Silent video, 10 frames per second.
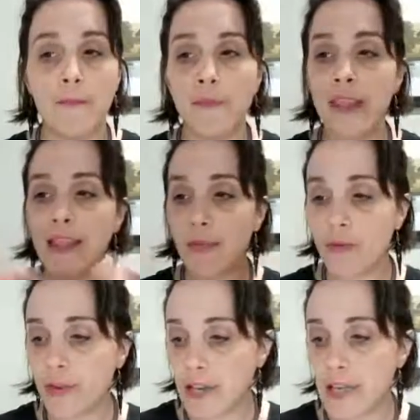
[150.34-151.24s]
And label
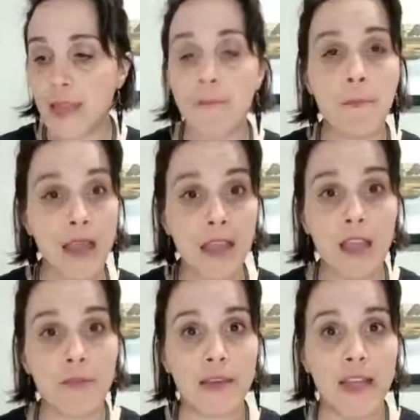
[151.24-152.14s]
reading, it might
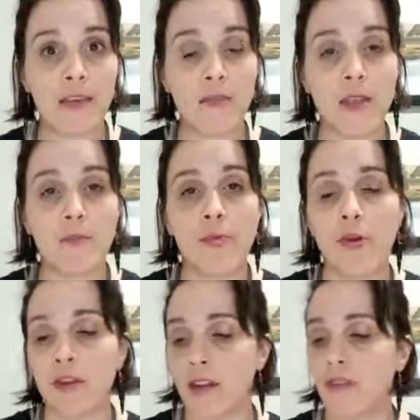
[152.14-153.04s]
come down to be
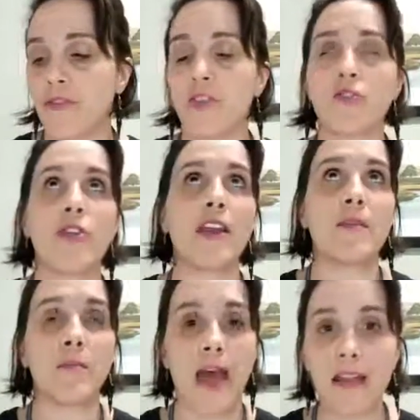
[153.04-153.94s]
important if you're trying
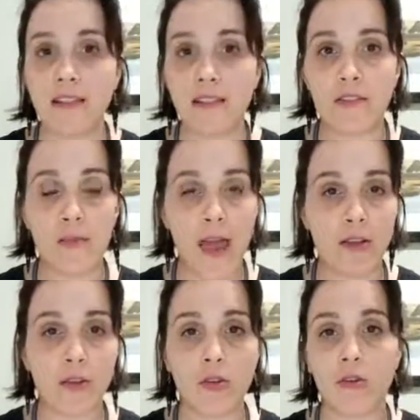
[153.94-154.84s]
to balance your
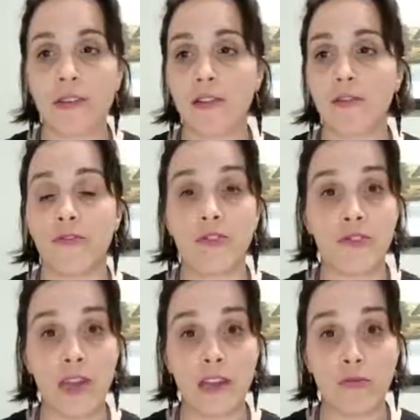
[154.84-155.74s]
macros, or if you're
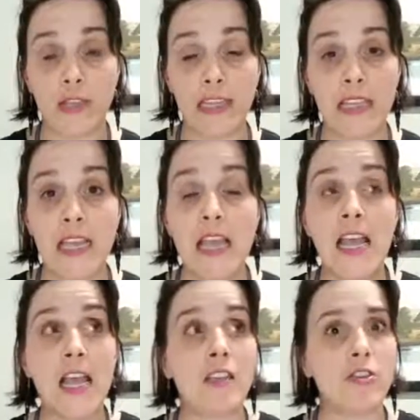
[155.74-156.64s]
trying to really
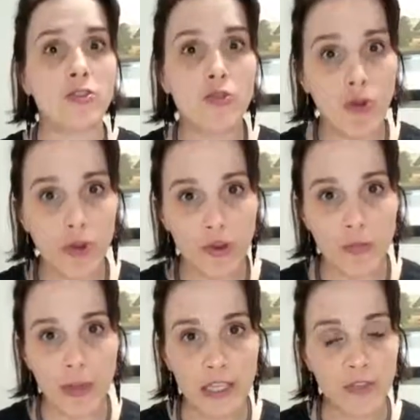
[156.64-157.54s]
control your
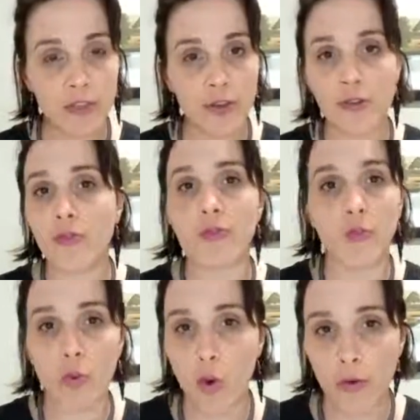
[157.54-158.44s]
blood sugar. There's a
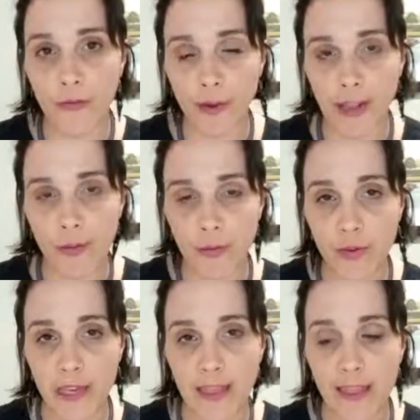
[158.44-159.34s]
role for label
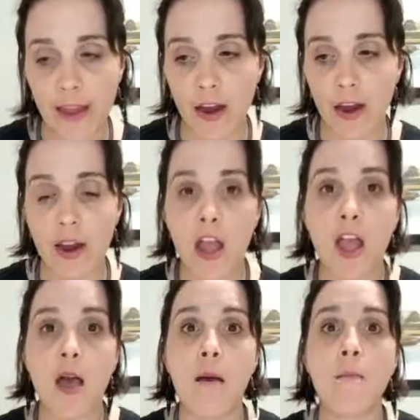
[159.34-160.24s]
reading there.
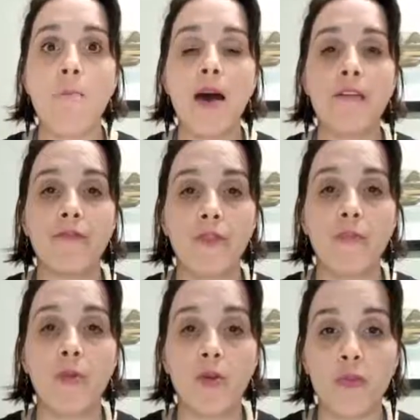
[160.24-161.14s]
But for
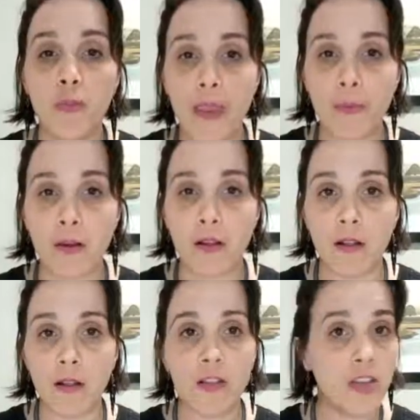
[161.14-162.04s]
most
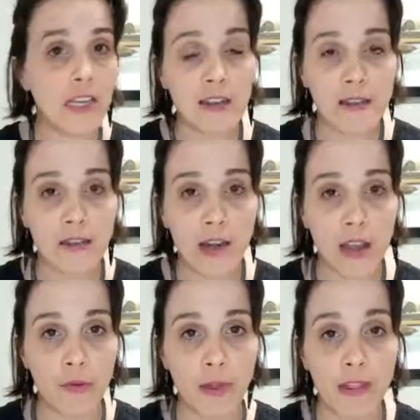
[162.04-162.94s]
people, you need to start
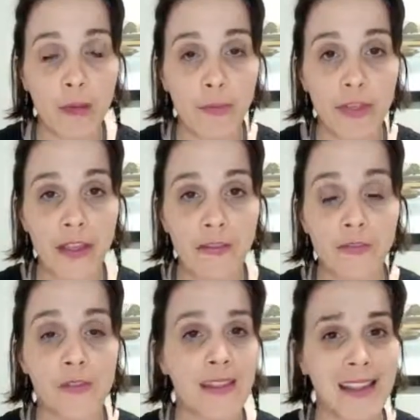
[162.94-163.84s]
out with a couple of things
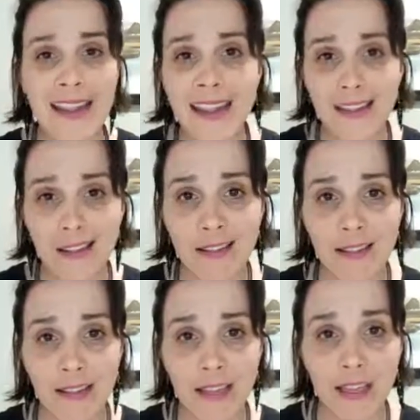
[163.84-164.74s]
first. Eat
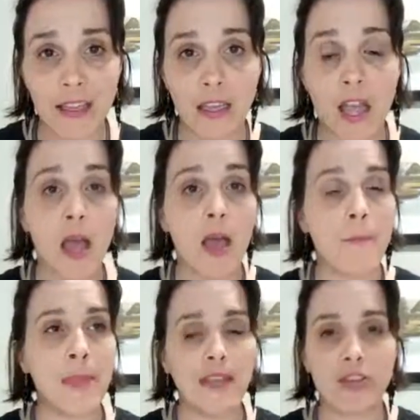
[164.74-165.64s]
consistently.
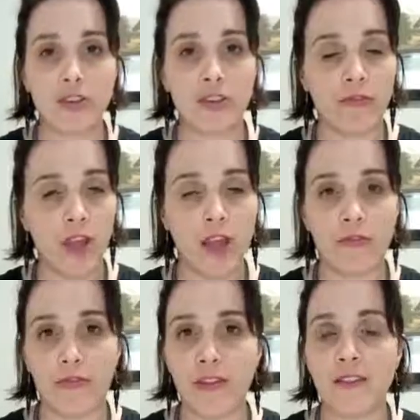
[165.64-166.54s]
Make sure you've
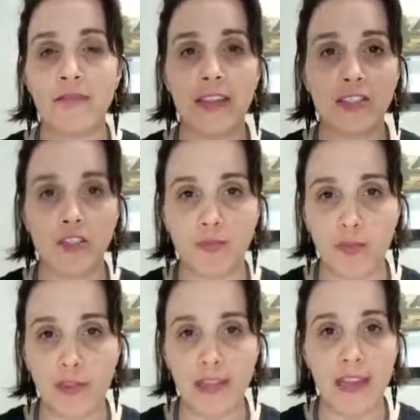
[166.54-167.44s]
got fruits and
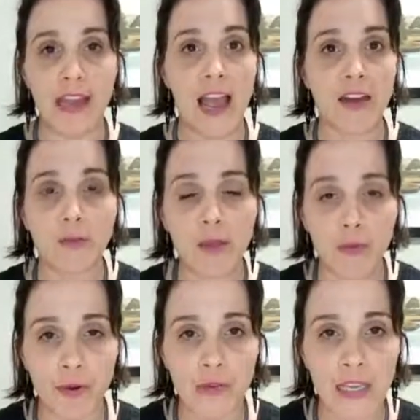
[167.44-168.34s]
vegetables and adequate
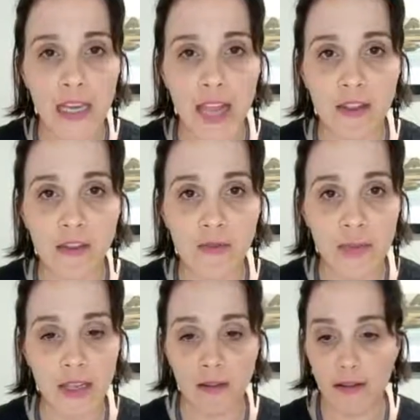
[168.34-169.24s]
protein at your
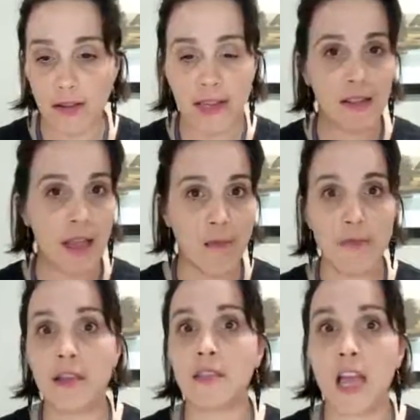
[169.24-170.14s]
meals. Get that
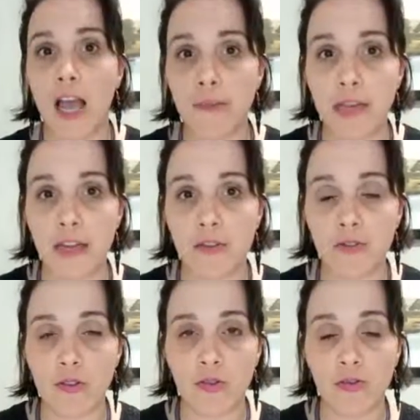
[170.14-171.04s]
meal timing under
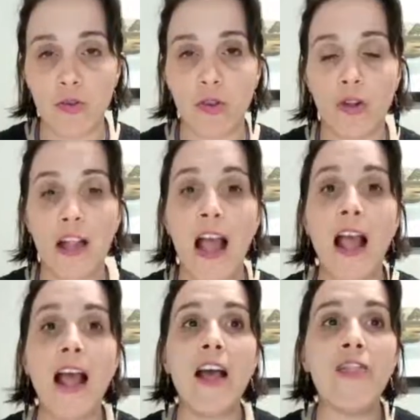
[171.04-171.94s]
control.
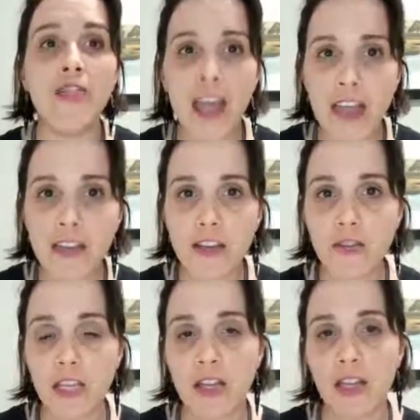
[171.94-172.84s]
And then
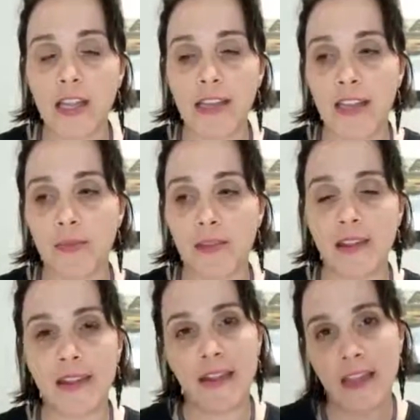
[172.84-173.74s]
you can look at
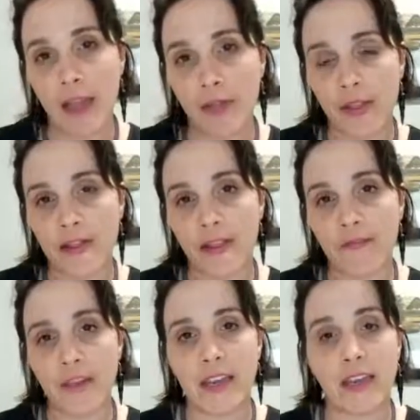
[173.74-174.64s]
labels and see how things can
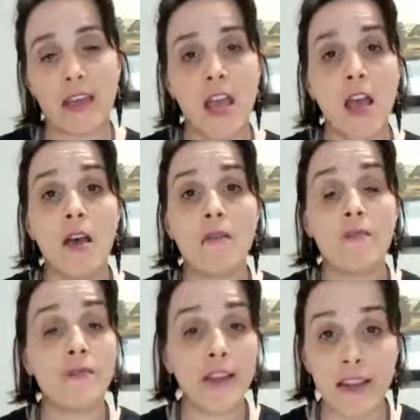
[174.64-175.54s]
fit in.
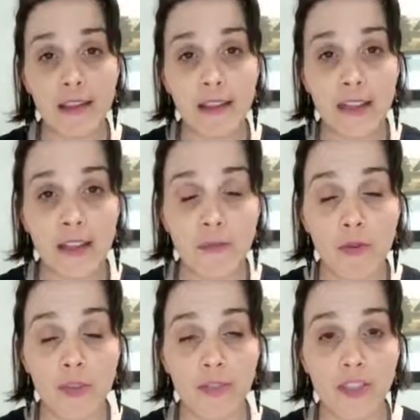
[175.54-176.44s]
Realistically,
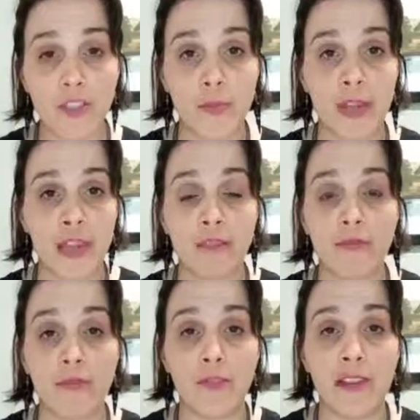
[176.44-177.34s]
most of us should be eating
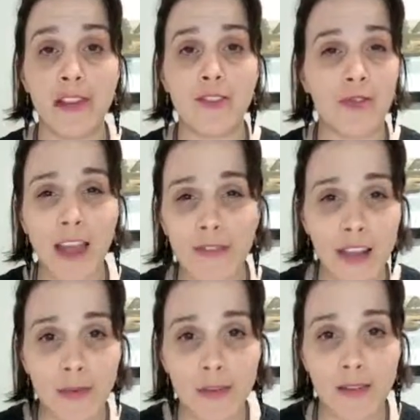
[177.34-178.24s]
foods that don't have
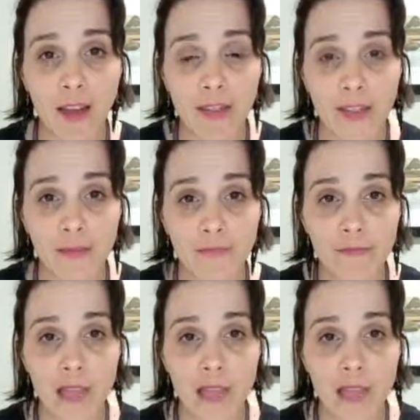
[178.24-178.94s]
labels on them.